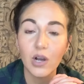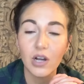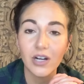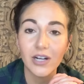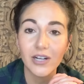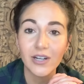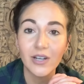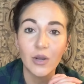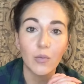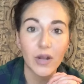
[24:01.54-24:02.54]
are
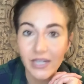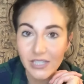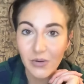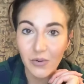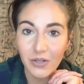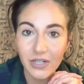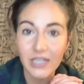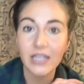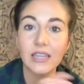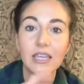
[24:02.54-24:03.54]
wanting to order
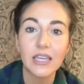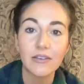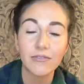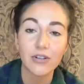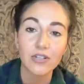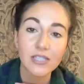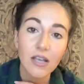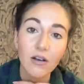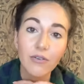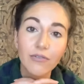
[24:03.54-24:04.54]
anything for
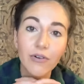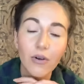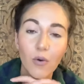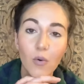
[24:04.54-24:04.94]
yourself